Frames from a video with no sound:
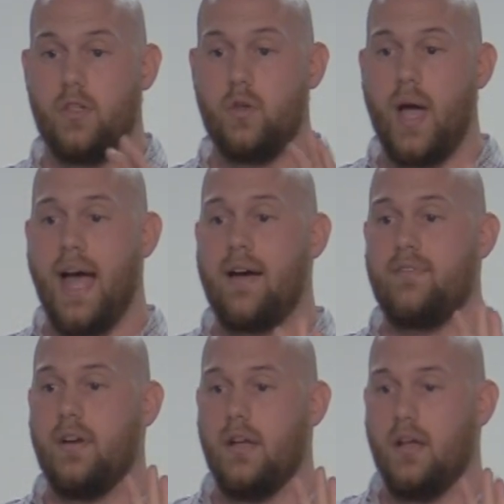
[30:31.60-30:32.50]
You
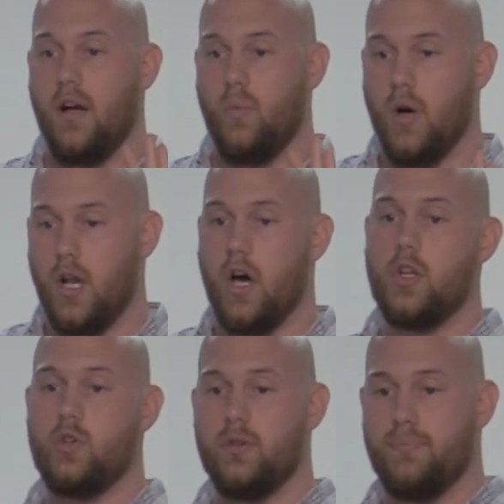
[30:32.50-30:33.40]
have
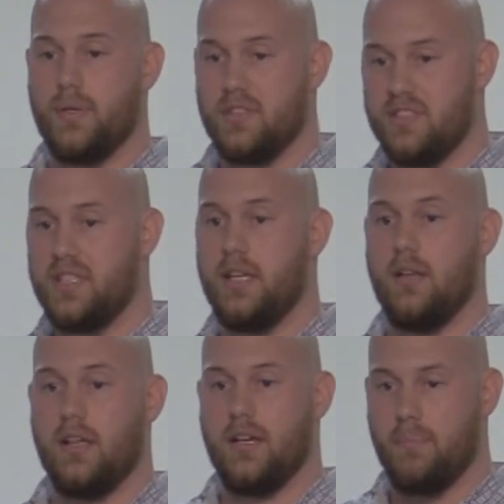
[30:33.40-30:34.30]

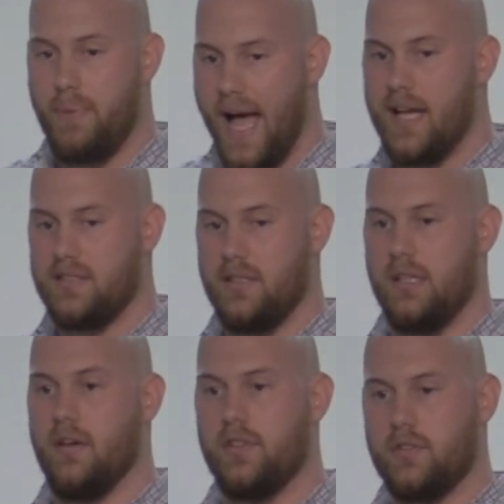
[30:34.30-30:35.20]
100%
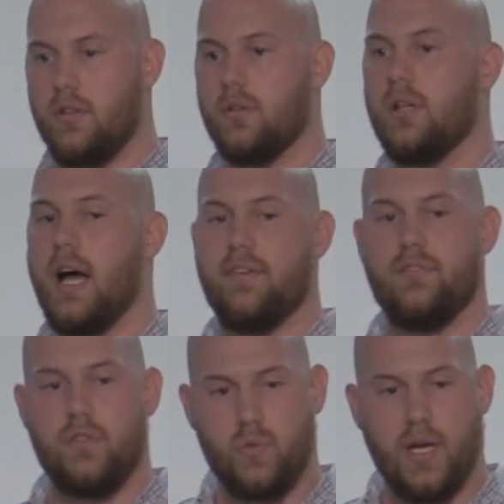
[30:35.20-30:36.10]
capacity of eternal
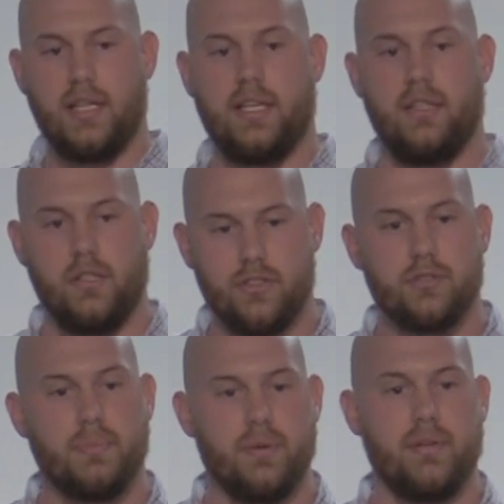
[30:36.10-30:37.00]
life dwelling in your
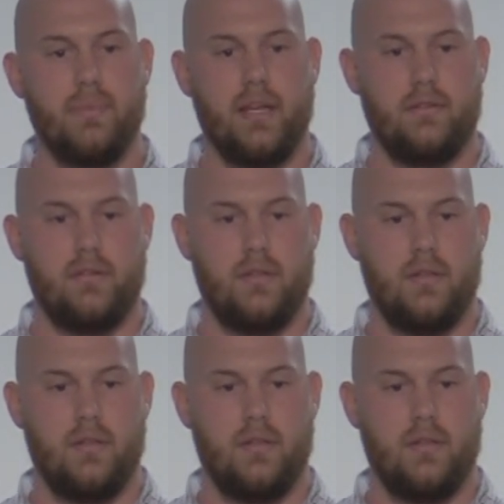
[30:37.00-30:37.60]
spirit, man.